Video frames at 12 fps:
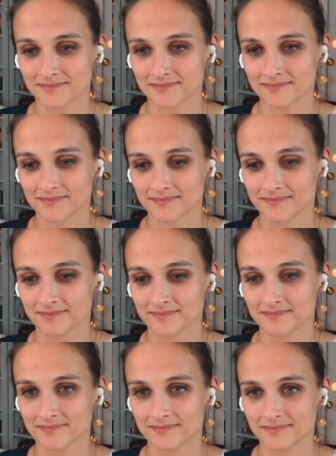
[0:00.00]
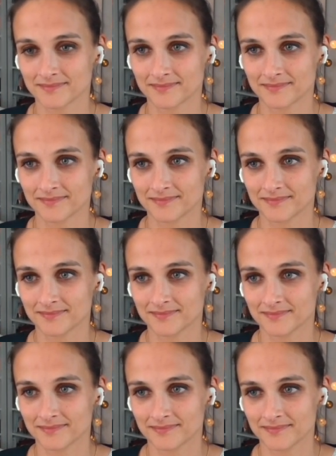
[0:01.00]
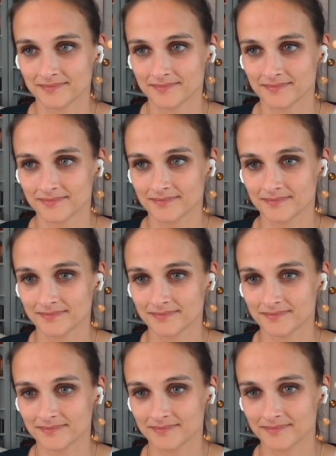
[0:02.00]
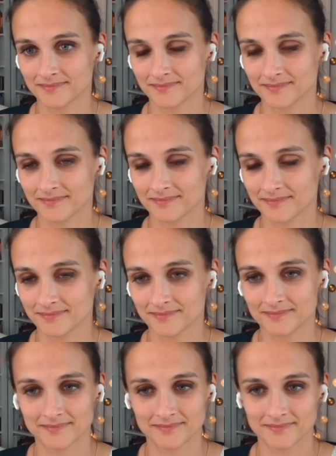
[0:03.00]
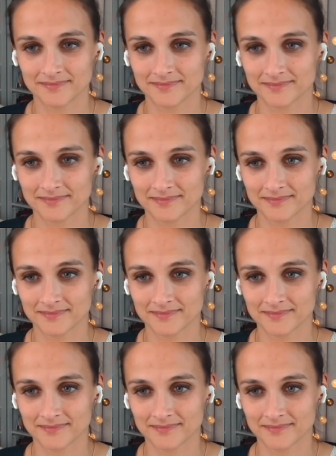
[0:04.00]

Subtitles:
No words are spoken by the person on screen.